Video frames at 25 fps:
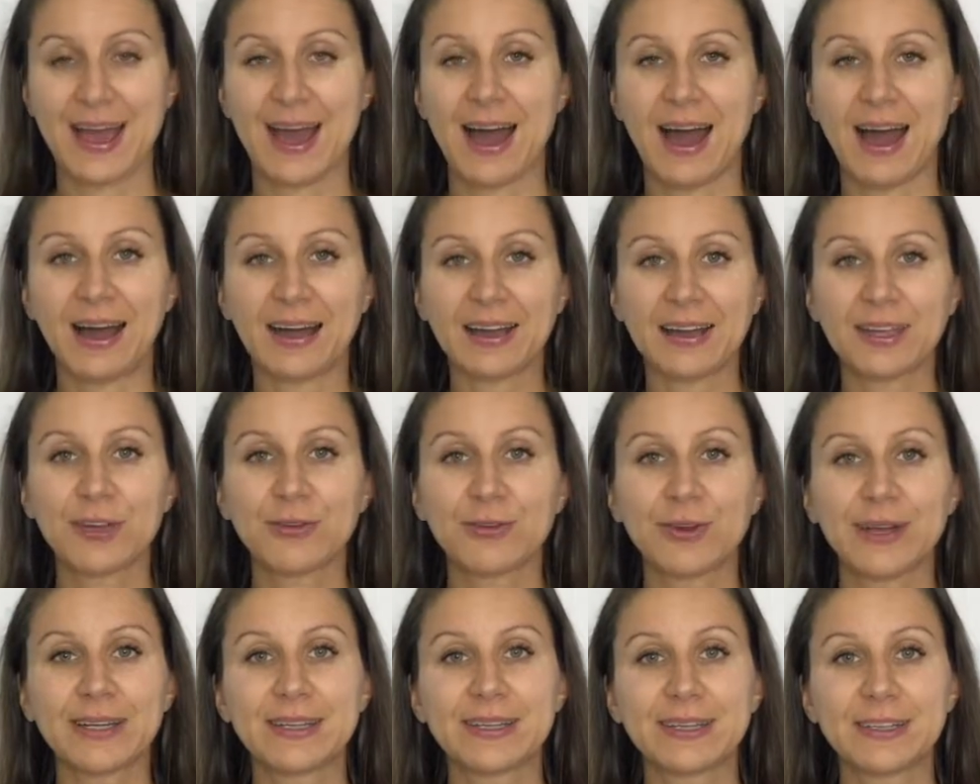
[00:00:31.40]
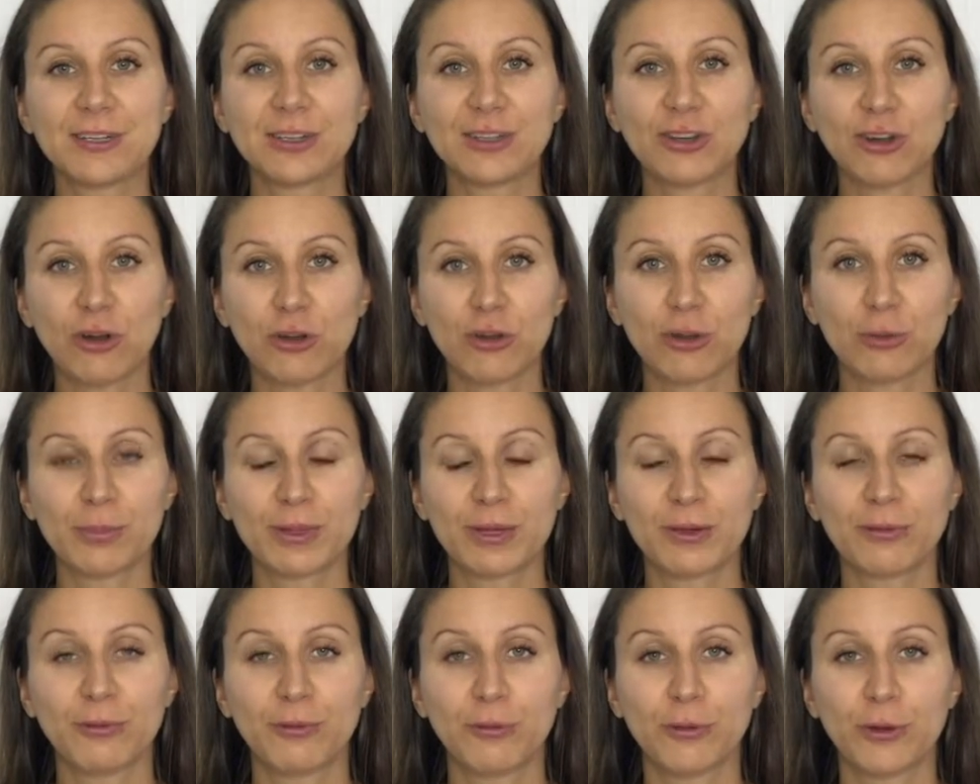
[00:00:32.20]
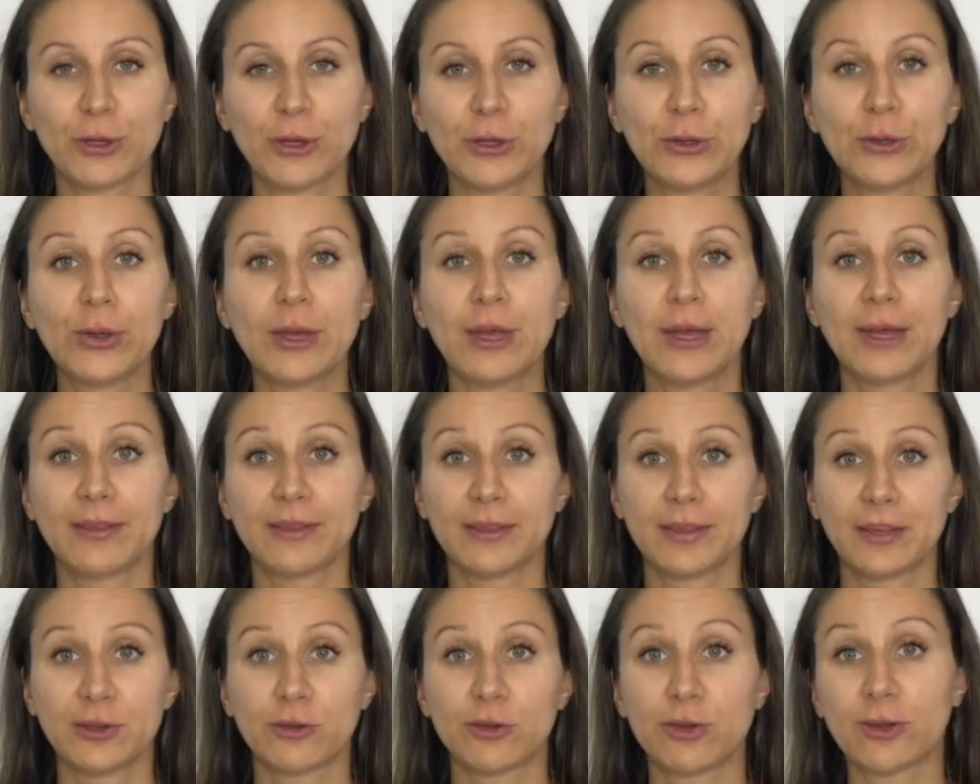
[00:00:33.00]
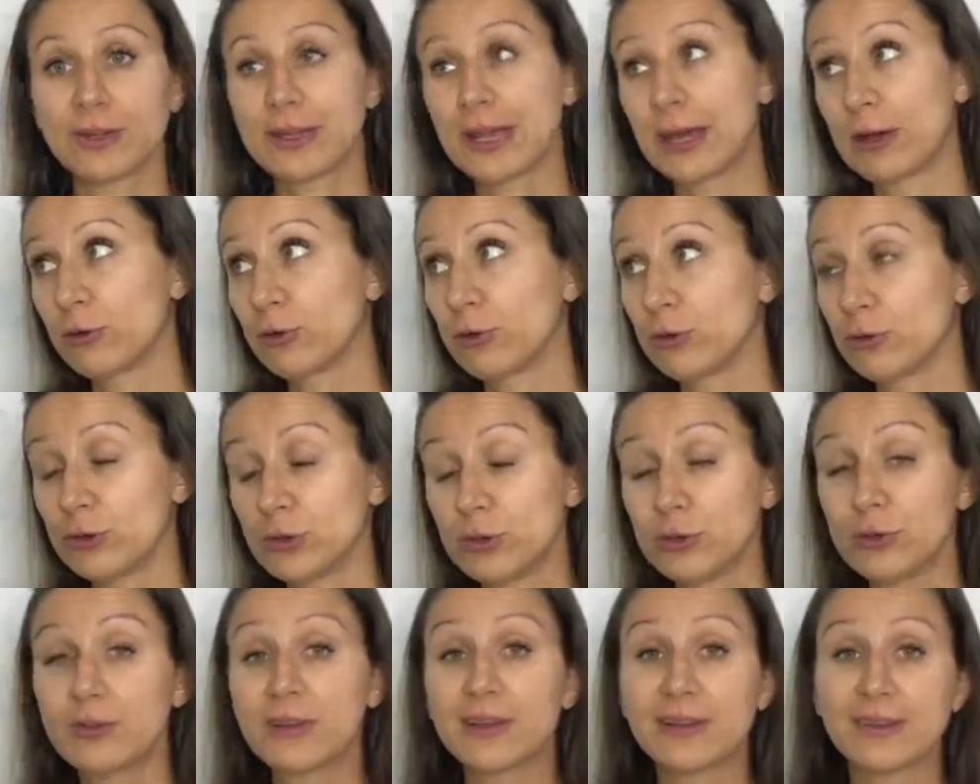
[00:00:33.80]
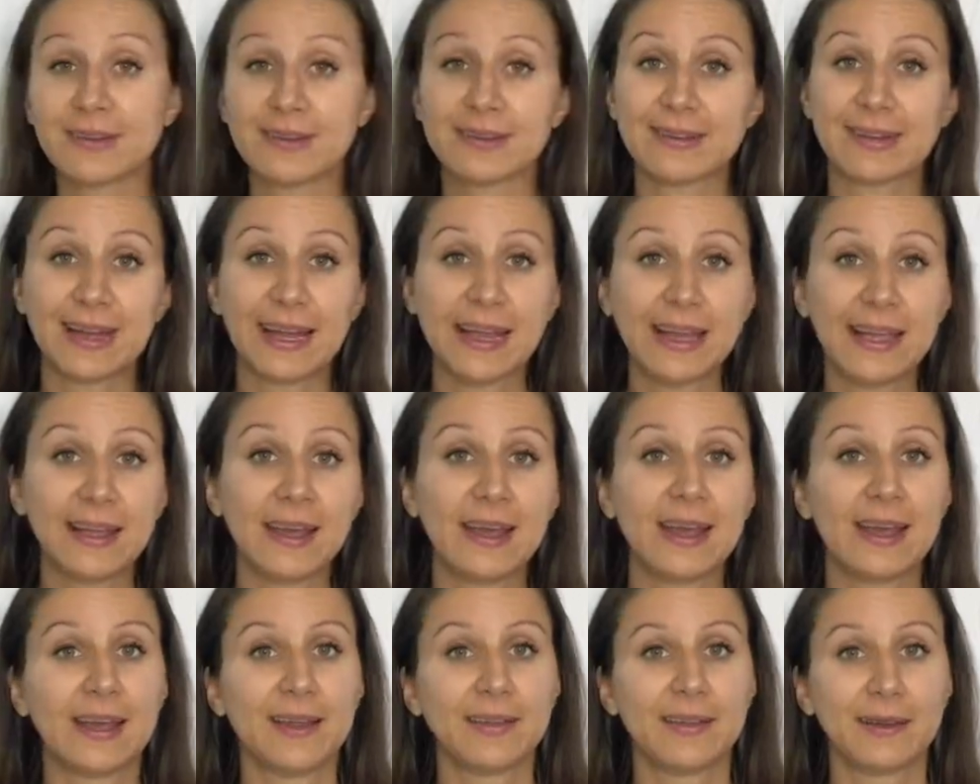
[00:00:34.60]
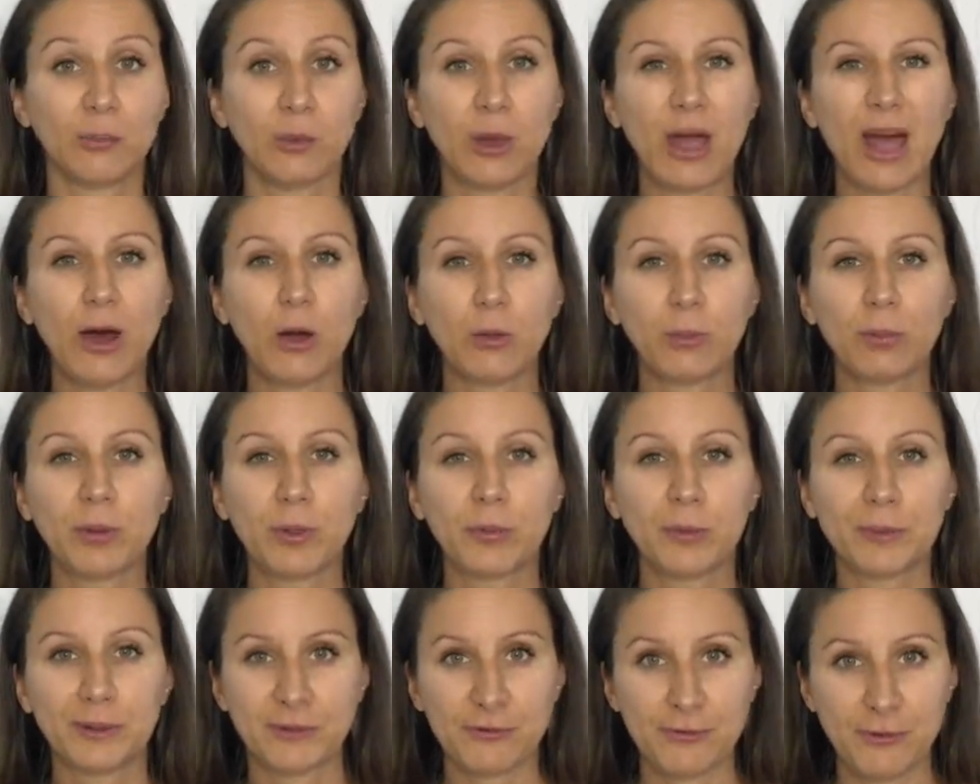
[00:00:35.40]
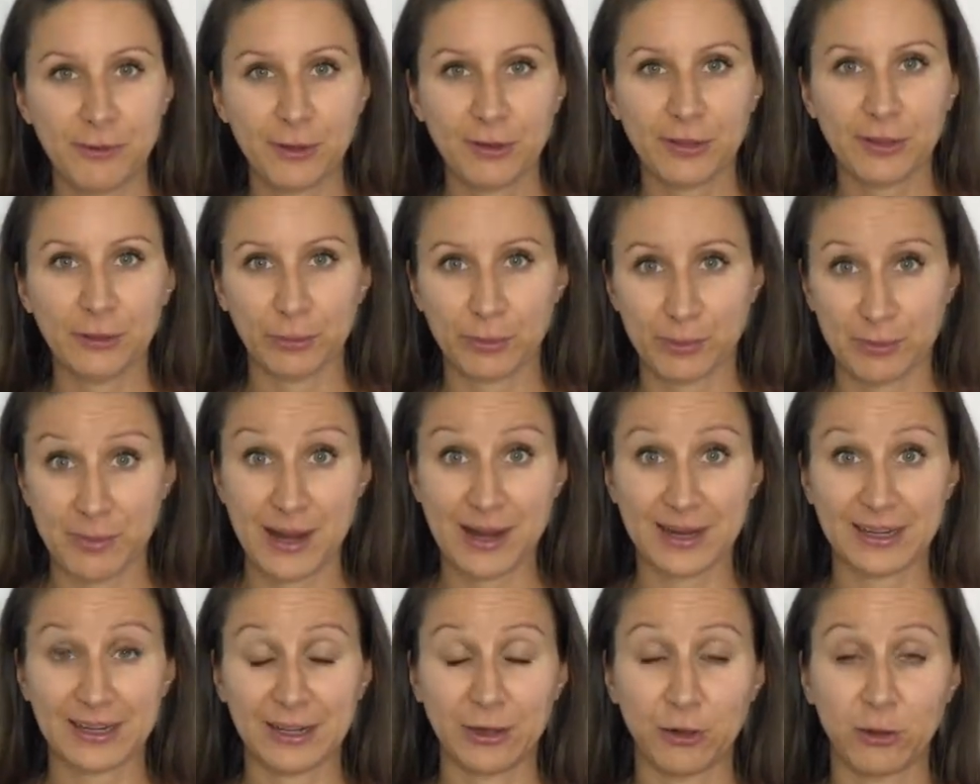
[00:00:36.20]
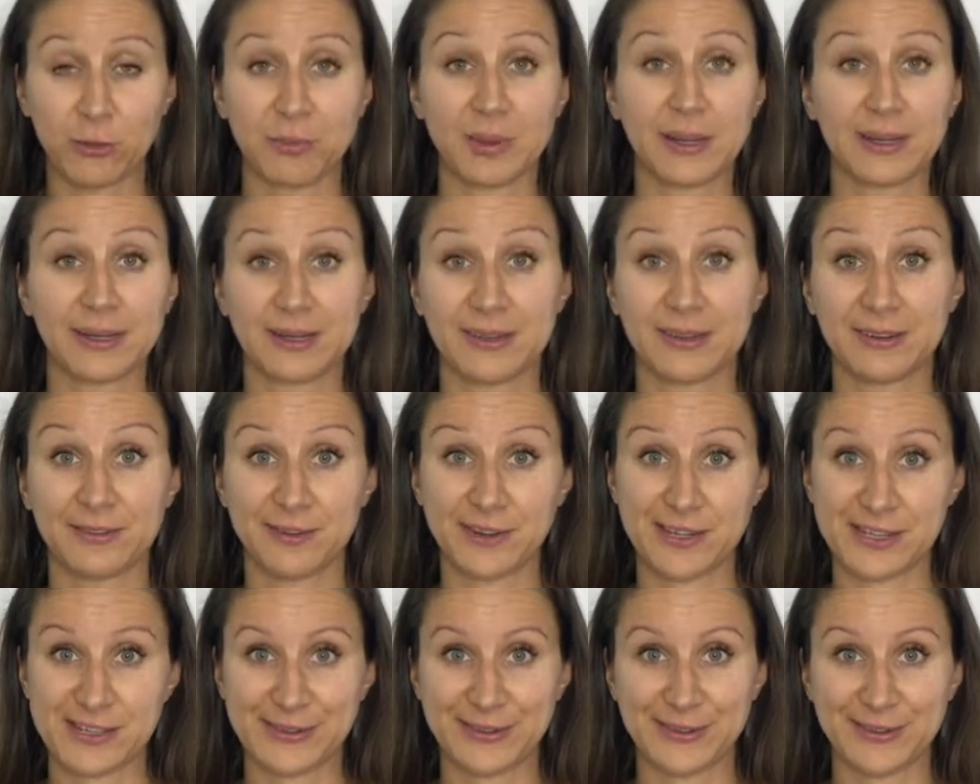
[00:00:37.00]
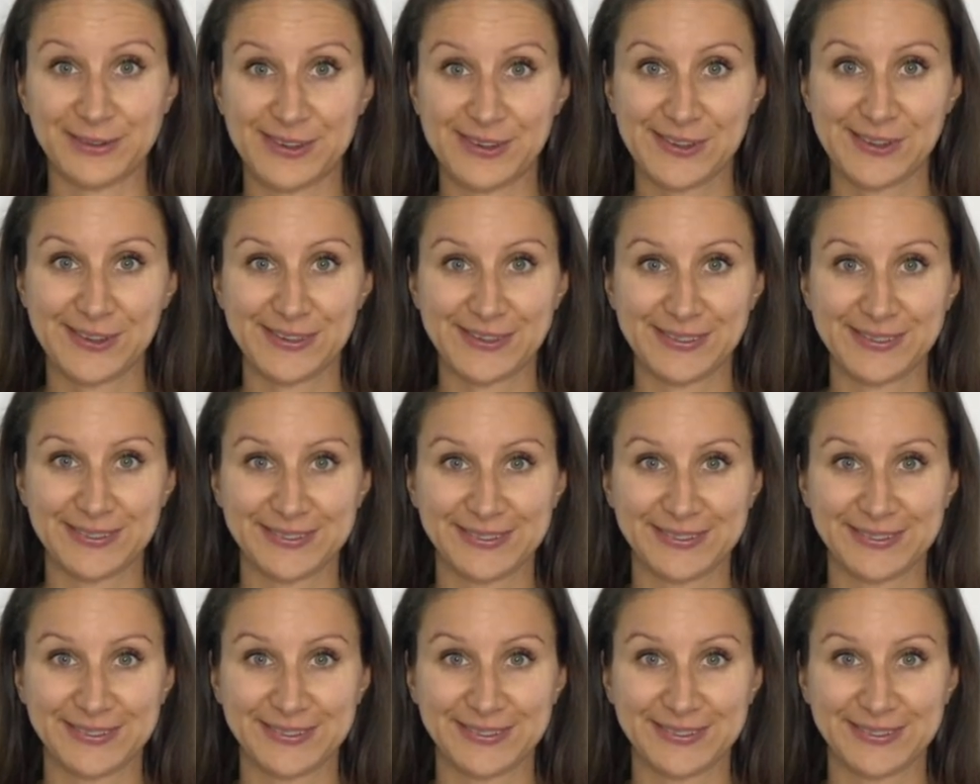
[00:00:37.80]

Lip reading: I created a document for you that you can download using this link that will help you a bit further with marketing competitor research.